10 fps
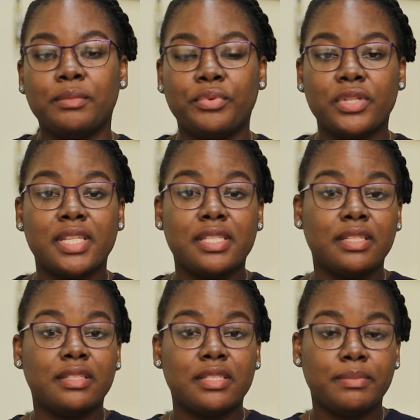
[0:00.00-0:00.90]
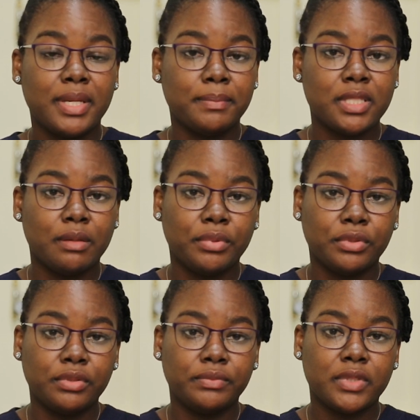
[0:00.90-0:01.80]
processing semen
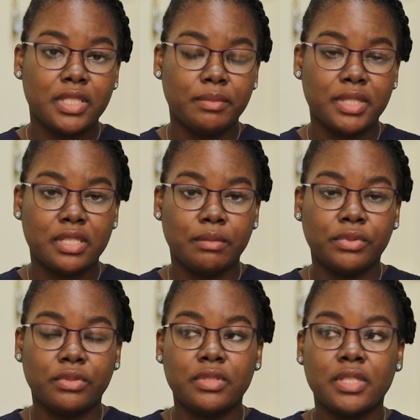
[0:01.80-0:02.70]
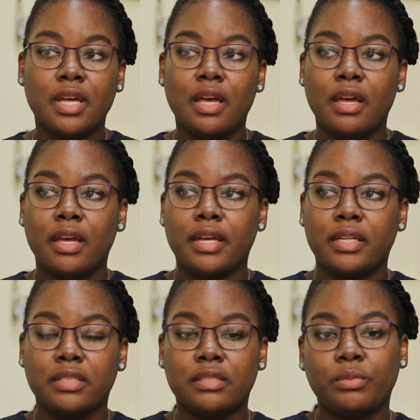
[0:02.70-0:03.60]
samples,
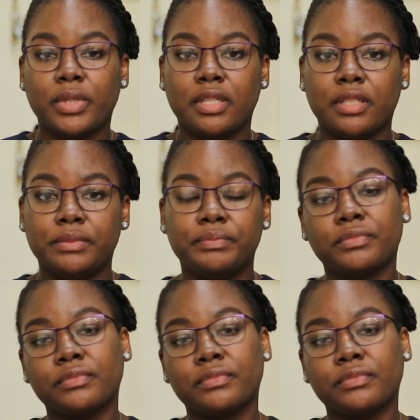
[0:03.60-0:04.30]
and we are